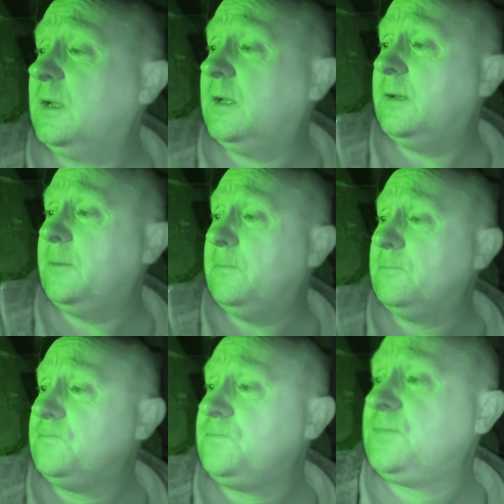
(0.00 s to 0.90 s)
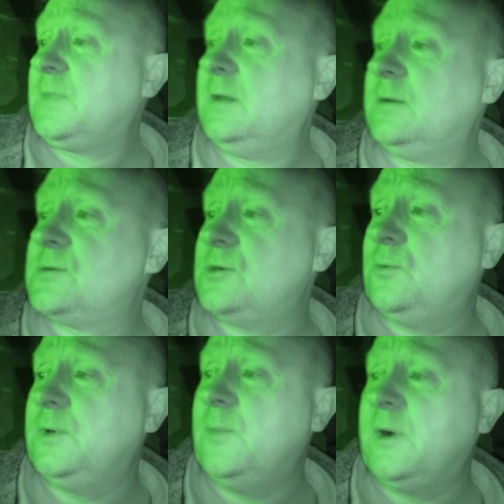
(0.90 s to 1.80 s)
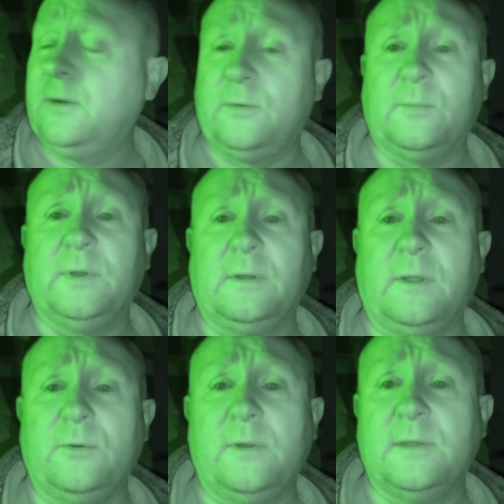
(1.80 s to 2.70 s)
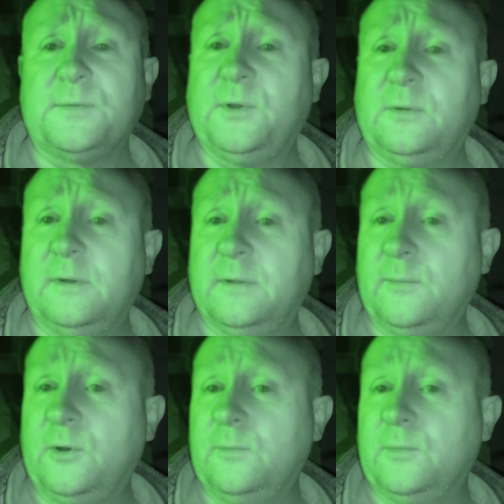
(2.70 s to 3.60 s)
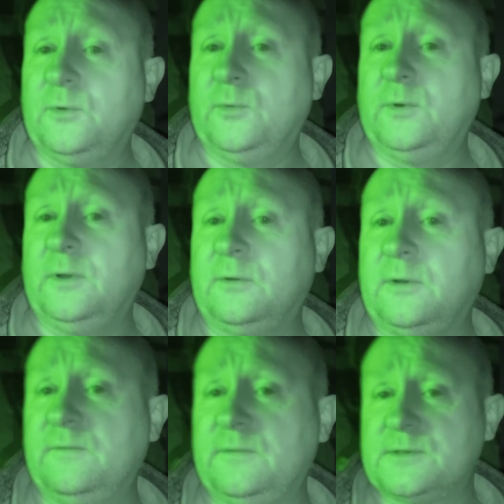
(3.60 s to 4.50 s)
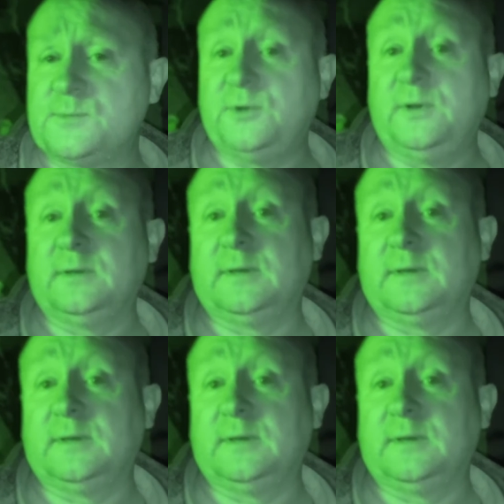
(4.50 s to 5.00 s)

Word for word: Um, so we might not be alone in this building at the moment, but we're looking for spirit,